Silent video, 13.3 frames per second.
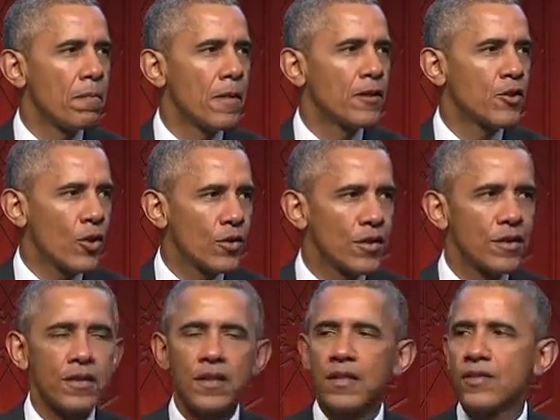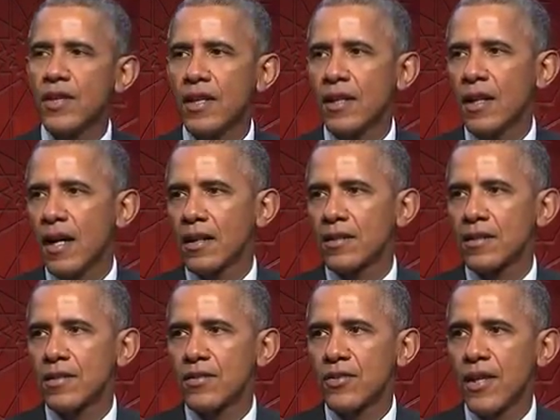The churches and the
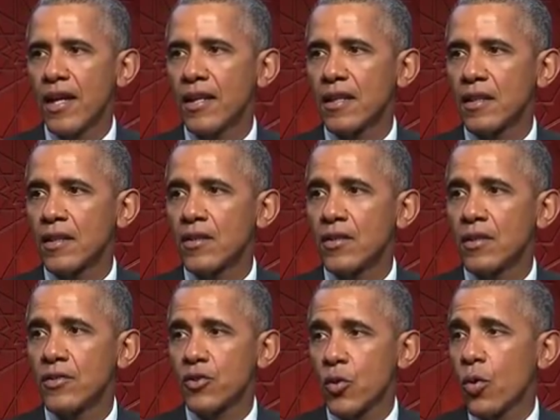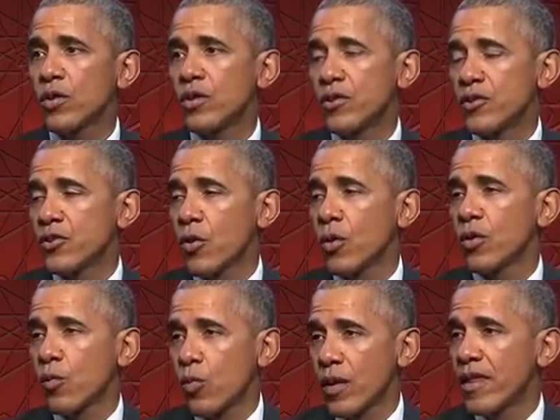synagogues standing shoulder to
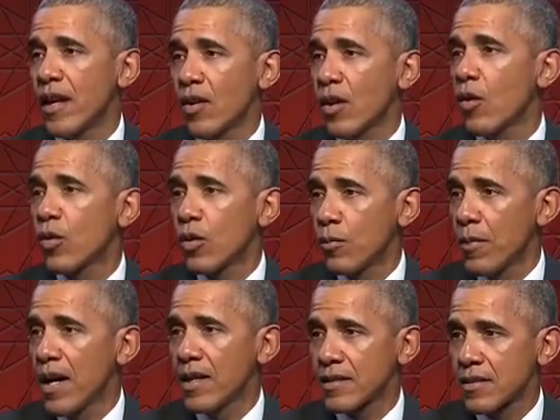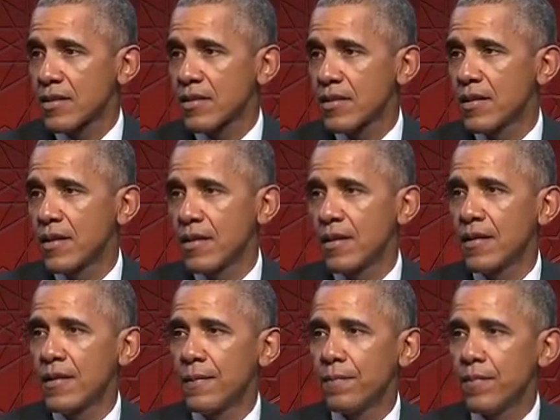shoulder with their local mosques,
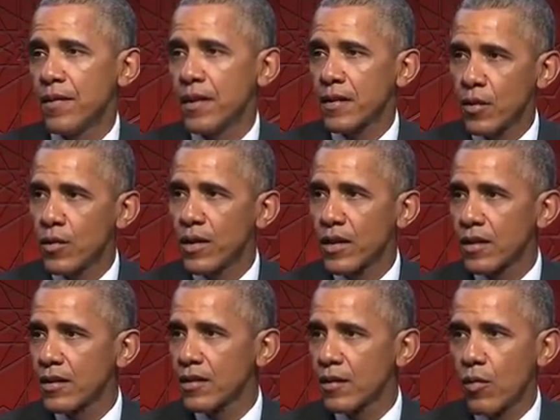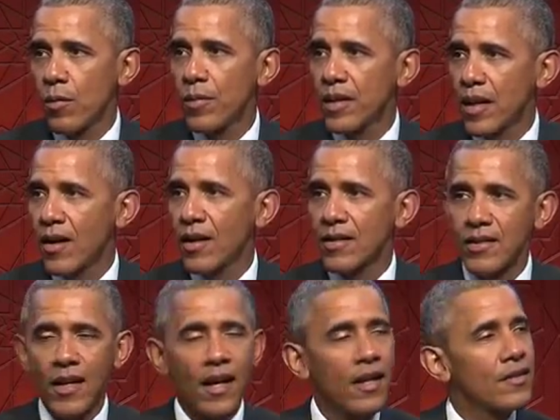including the woman carrying a
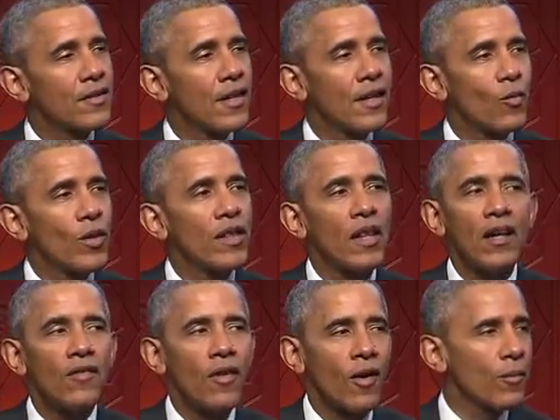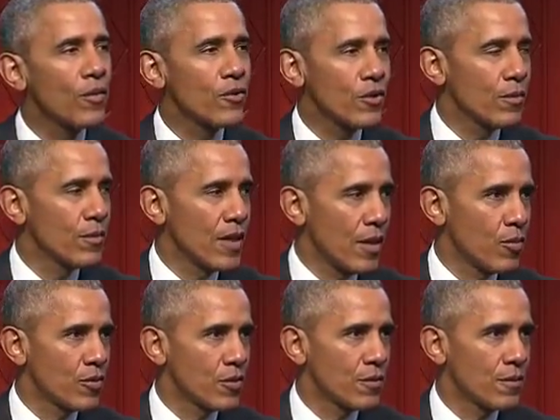sign saying, "We love our Muslim
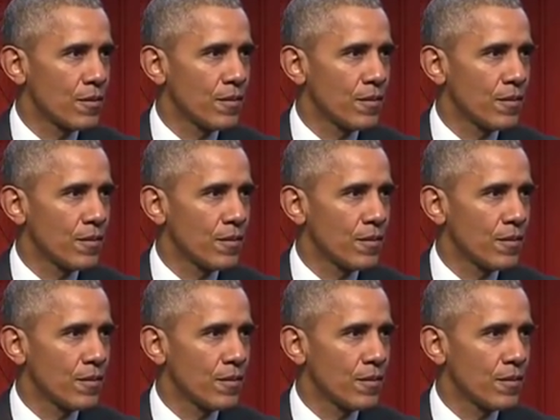neighbors."